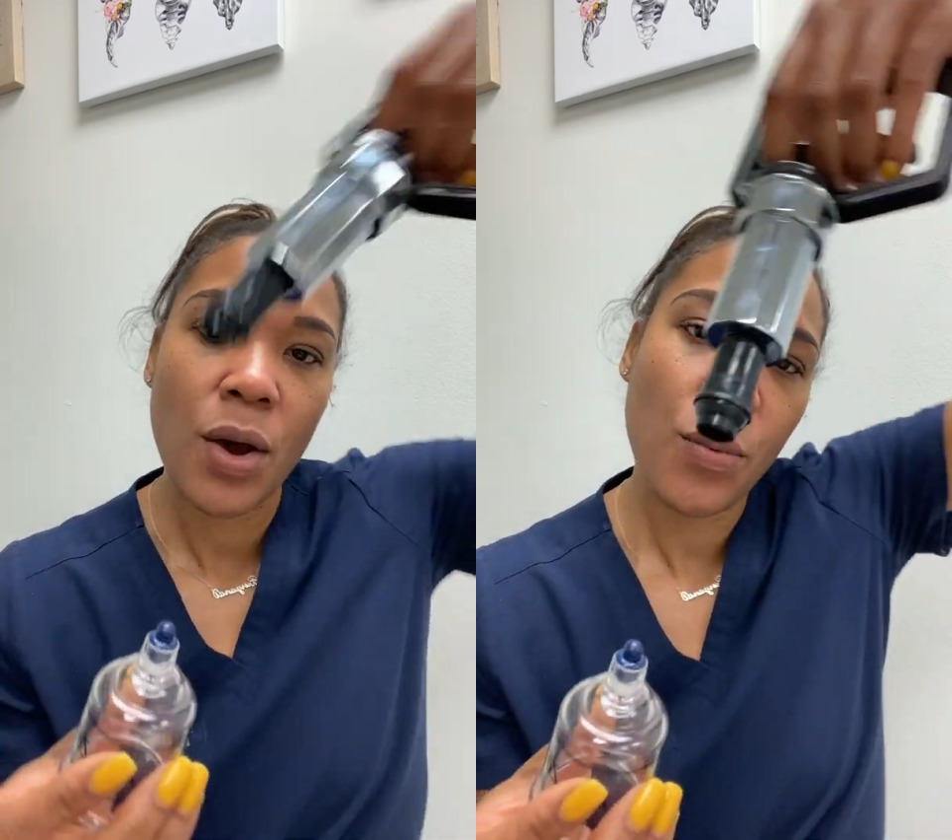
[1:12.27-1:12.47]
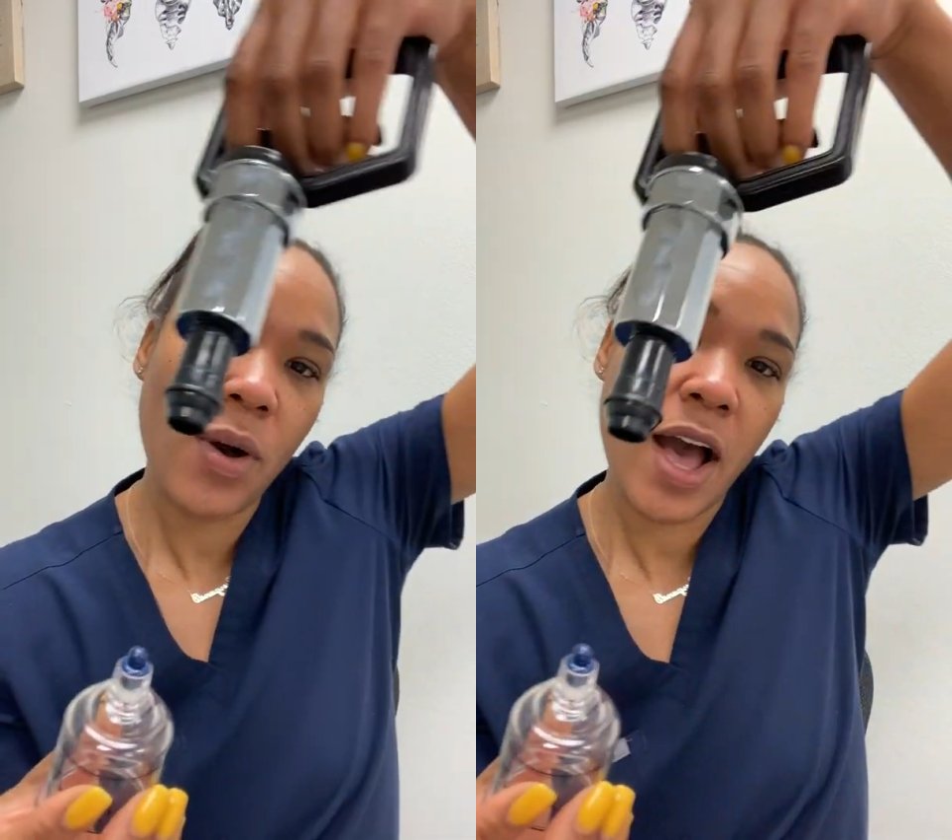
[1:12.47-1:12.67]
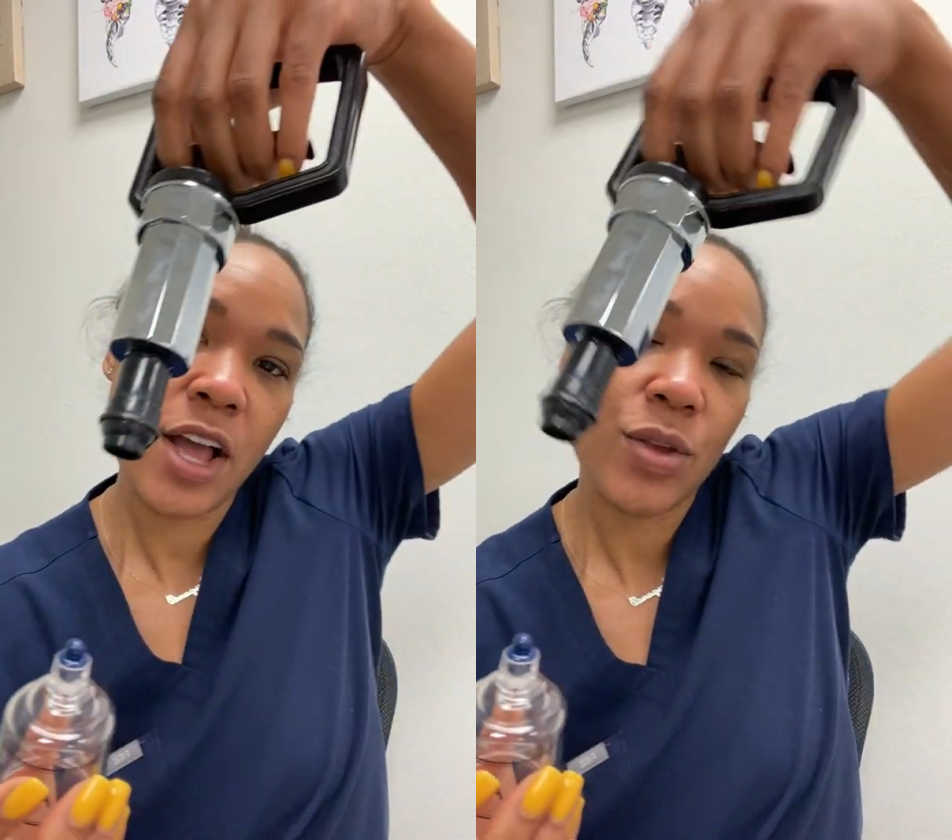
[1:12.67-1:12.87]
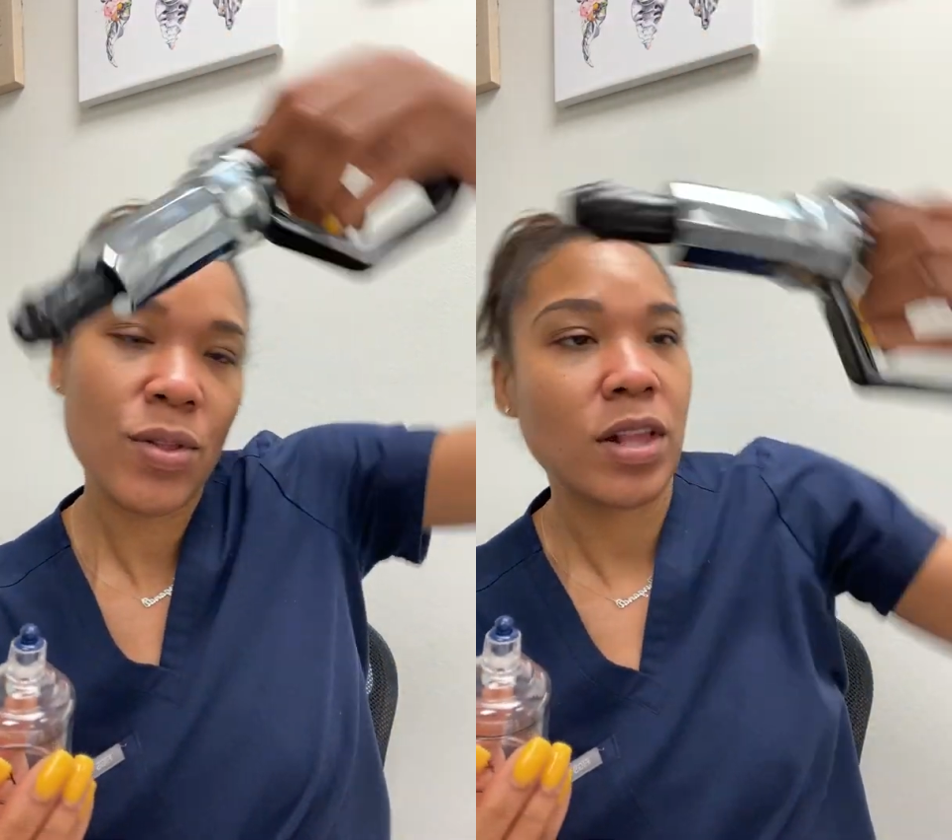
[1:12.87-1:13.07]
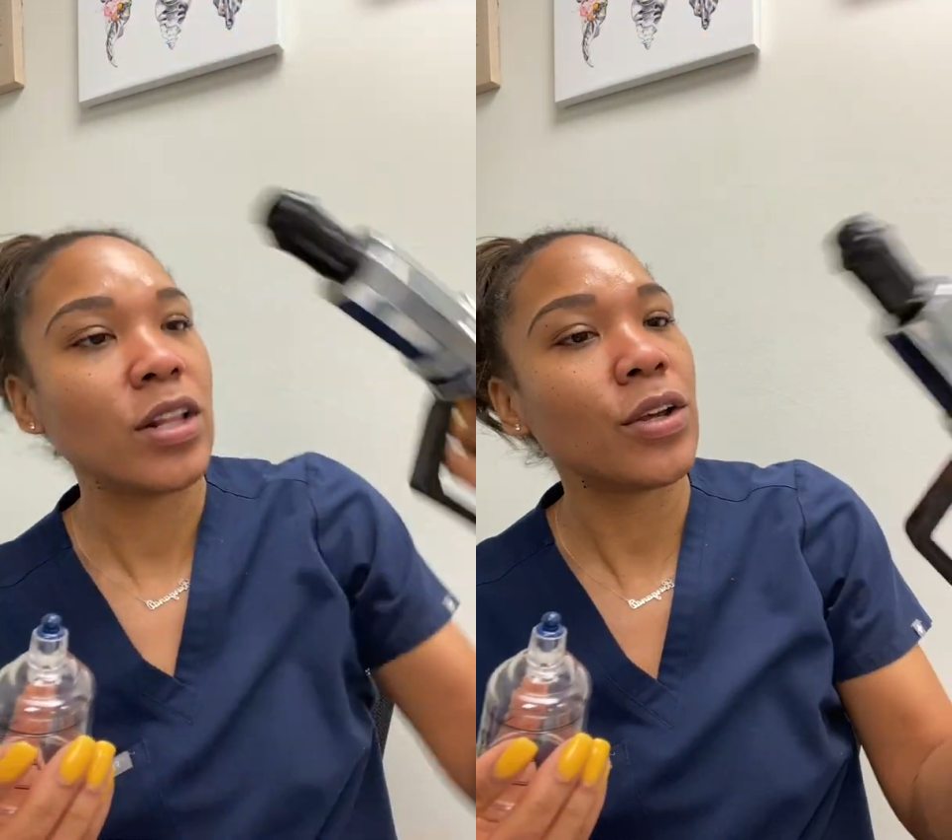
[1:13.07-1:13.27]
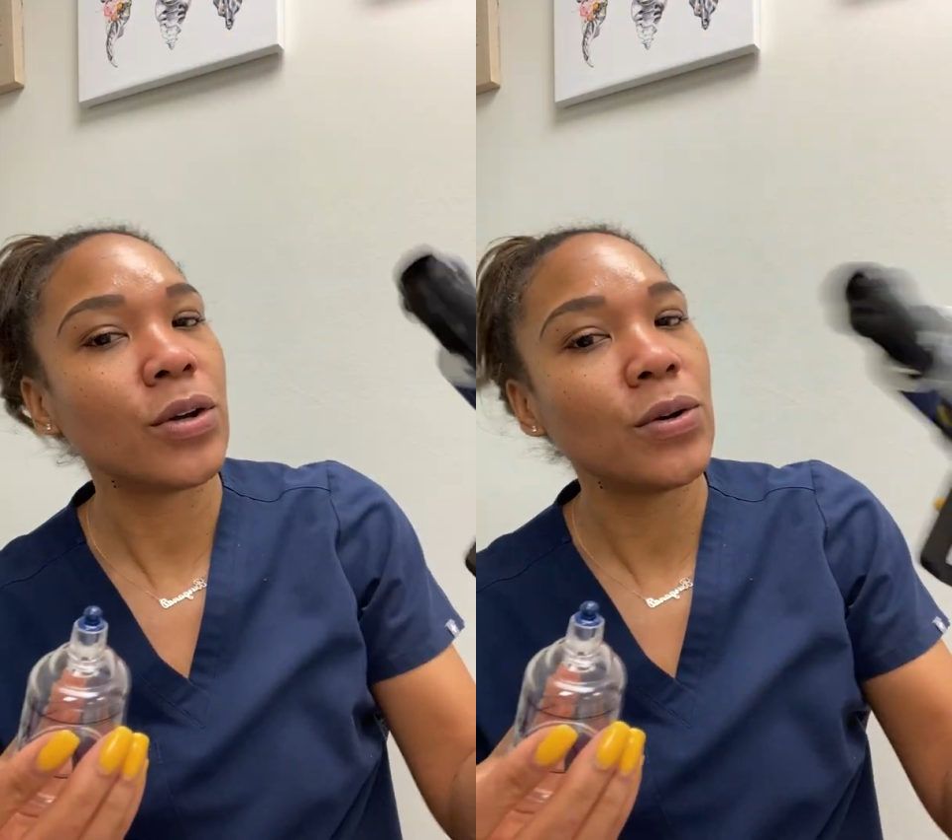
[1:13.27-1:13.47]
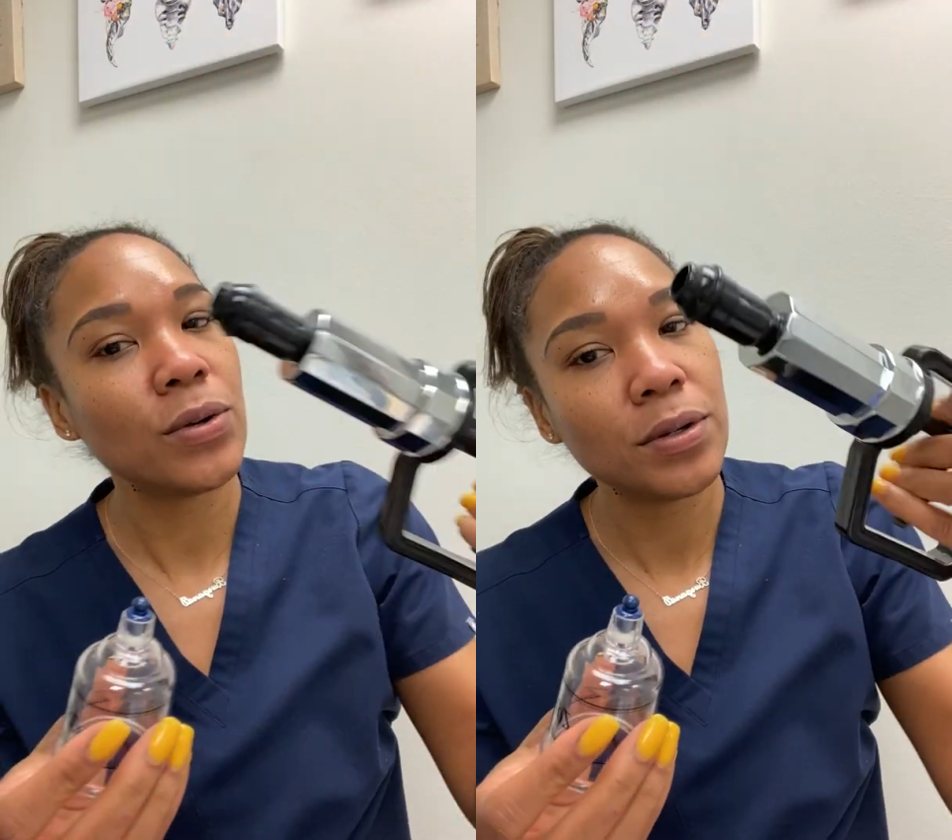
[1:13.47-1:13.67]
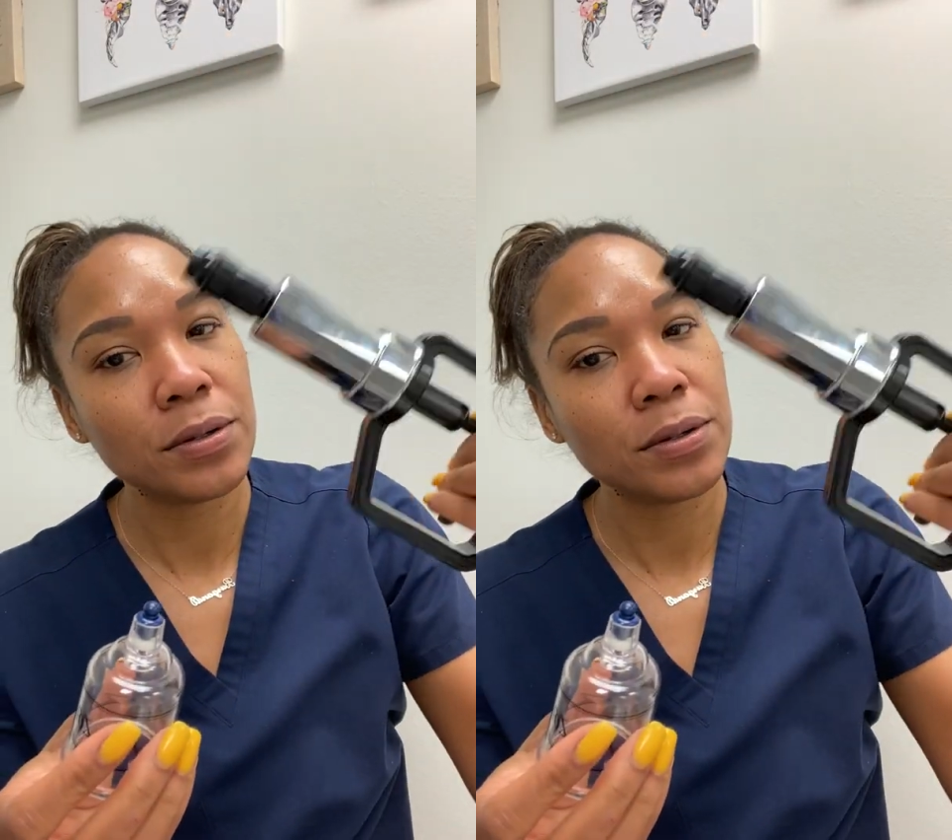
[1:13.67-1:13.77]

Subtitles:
Well, I'll use a little